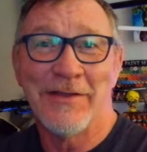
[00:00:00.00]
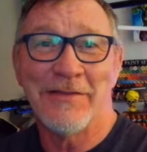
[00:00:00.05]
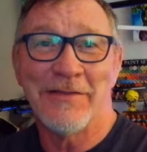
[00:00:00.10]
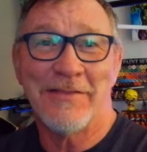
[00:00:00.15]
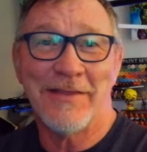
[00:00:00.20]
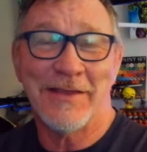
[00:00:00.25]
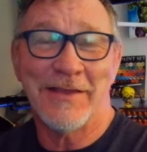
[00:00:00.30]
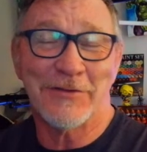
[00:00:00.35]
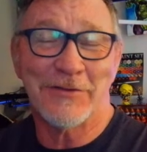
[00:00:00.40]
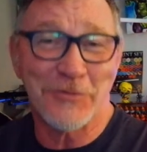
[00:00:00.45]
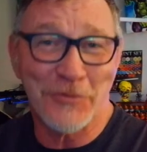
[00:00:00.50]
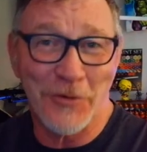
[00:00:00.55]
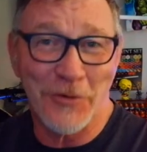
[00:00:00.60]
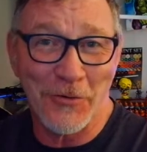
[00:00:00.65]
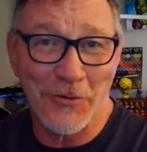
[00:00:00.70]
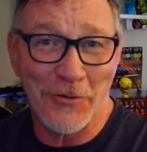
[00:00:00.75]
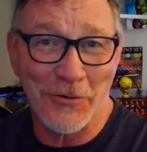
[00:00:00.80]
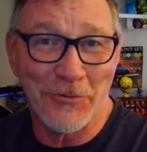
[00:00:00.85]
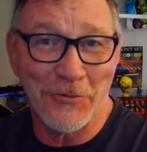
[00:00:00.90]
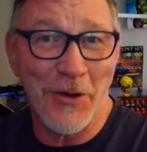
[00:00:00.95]
the
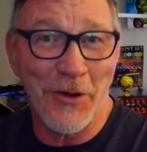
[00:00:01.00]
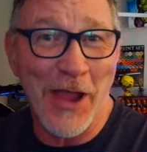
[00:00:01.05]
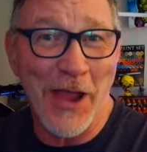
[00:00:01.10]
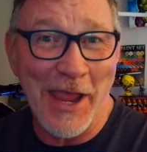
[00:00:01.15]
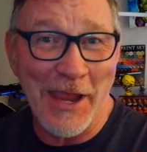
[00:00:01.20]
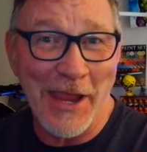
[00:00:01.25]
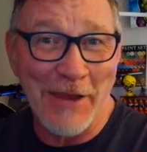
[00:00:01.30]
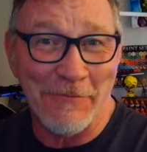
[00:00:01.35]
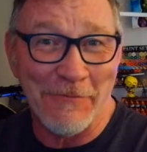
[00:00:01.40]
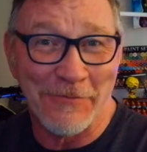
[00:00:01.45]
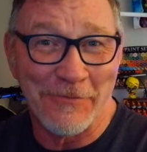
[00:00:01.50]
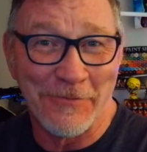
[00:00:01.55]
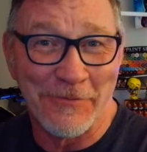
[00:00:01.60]
external drive.